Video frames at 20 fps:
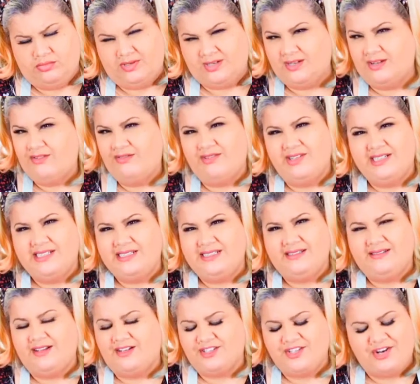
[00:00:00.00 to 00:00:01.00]
I
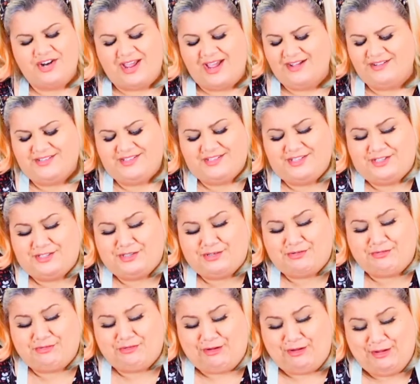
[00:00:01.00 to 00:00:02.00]
don't know how to
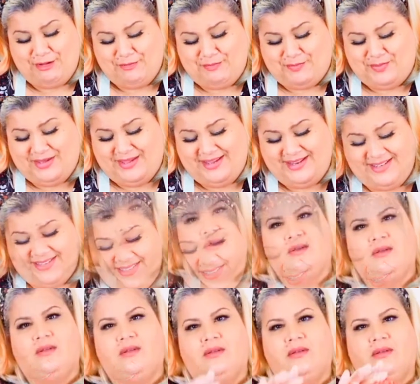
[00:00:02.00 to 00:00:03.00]
describe it.
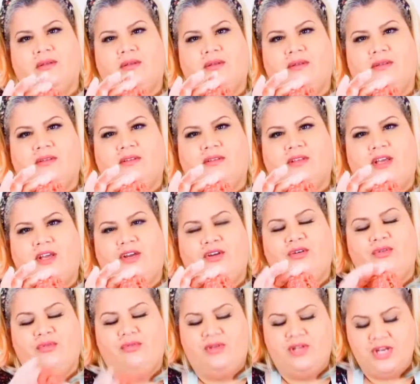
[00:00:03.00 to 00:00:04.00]

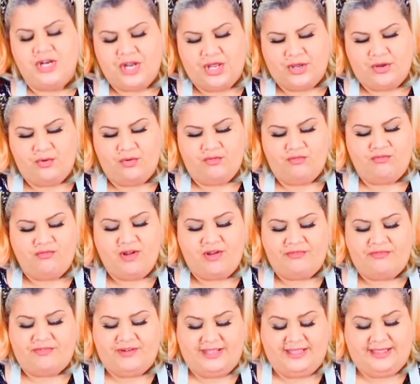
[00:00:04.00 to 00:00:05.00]
So, you know,
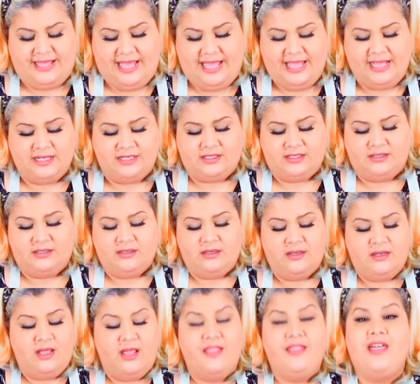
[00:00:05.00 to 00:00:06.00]
roughly that's
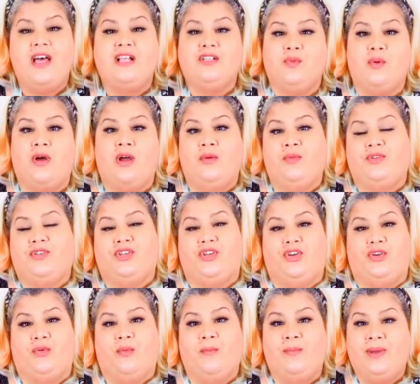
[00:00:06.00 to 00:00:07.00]
what I would
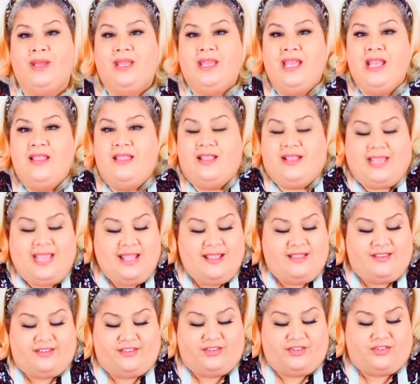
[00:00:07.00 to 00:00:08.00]
do. But again,
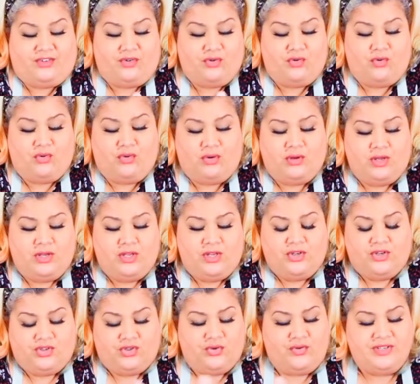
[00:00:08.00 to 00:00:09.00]
this is your
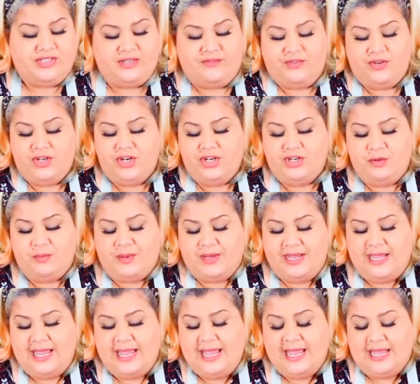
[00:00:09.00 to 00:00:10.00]
choice. If you're going to do it by
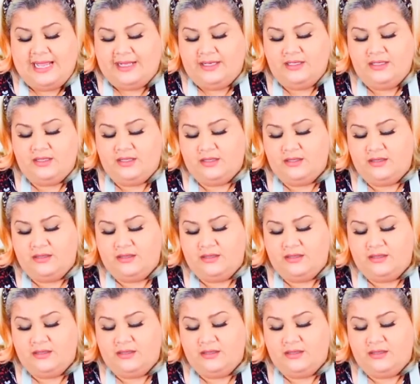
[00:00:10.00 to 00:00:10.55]
hand,